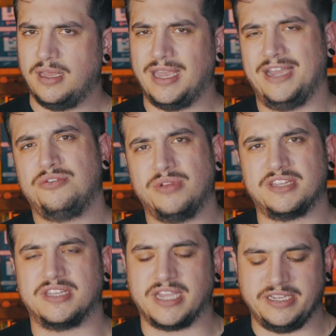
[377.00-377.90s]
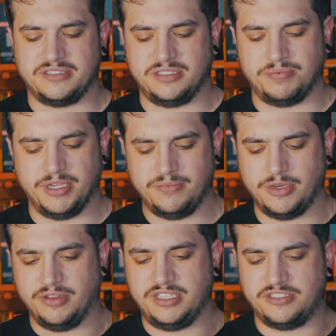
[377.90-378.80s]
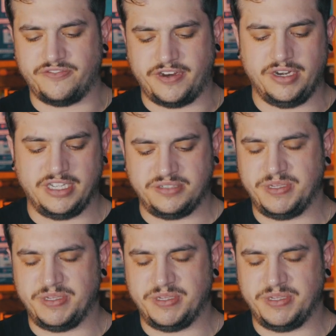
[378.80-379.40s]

I do like the Geislys, but no, these are very nice.